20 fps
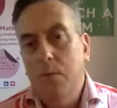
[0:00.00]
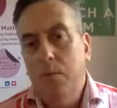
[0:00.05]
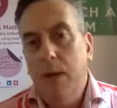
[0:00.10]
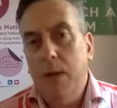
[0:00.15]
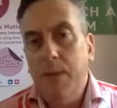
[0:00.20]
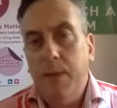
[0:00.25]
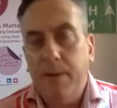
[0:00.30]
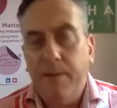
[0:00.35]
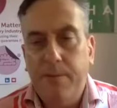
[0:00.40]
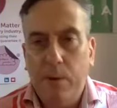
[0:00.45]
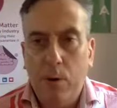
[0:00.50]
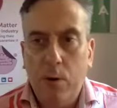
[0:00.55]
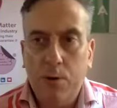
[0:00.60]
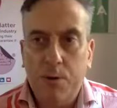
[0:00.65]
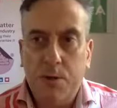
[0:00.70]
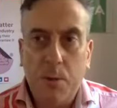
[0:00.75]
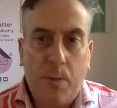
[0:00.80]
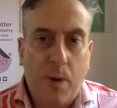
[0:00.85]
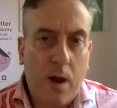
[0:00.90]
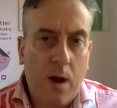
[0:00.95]
maybe for
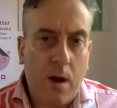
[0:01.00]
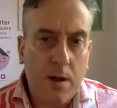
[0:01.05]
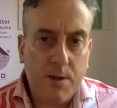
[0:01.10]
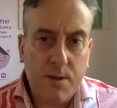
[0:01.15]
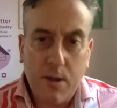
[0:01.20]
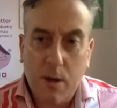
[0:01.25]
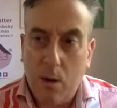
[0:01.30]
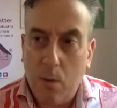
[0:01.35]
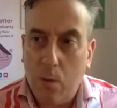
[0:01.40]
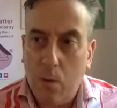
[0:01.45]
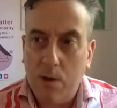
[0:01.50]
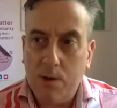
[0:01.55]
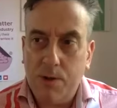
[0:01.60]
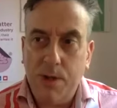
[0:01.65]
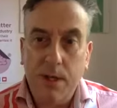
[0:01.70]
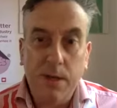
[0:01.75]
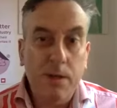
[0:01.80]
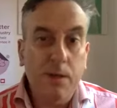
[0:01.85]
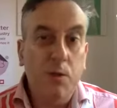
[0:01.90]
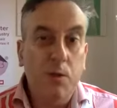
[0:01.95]
suppliers that are
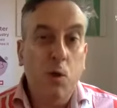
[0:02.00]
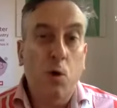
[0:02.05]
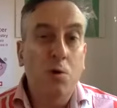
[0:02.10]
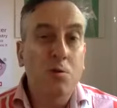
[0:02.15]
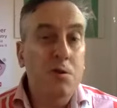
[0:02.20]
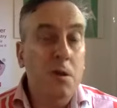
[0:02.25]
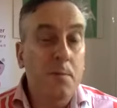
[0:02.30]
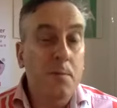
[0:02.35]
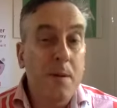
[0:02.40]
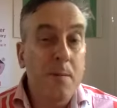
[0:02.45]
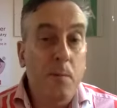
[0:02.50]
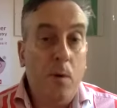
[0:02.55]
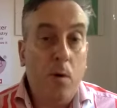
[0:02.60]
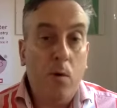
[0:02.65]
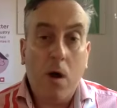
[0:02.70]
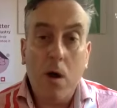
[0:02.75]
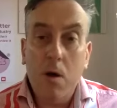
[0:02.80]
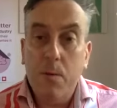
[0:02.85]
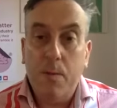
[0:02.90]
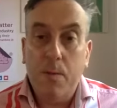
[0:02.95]
watching the doors a bit
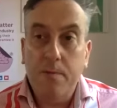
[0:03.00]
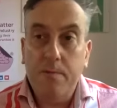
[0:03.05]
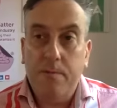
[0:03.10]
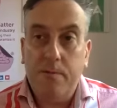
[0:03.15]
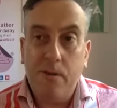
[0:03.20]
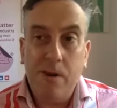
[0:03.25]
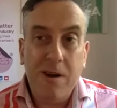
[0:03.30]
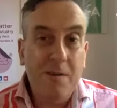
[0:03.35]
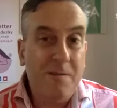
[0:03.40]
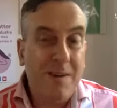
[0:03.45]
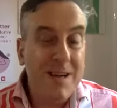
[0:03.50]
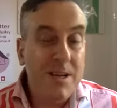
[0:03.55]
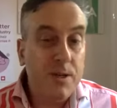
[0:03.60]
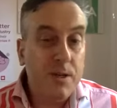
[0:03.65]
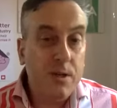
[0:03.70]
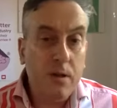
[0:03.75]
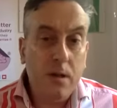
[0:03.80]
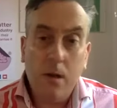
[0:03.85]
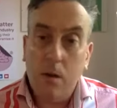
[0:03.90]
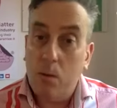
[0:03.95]
more open for
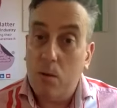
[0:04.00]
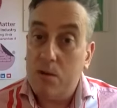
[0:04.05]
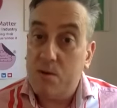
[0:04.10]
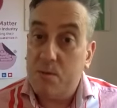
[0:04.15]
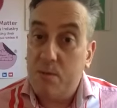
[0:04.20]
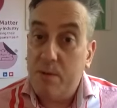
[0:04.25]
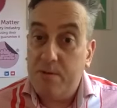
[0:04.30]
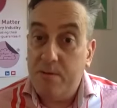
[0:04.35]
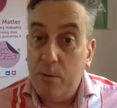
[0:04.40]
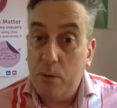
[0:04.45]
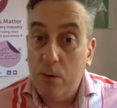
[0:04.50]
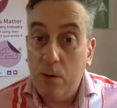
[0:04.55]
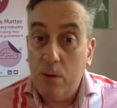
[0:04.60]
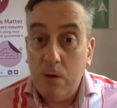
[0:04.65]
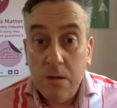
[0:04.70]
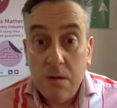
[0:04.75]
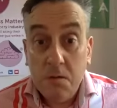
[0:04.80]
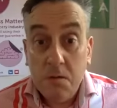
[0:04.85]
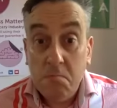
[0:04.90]
innovation than it was before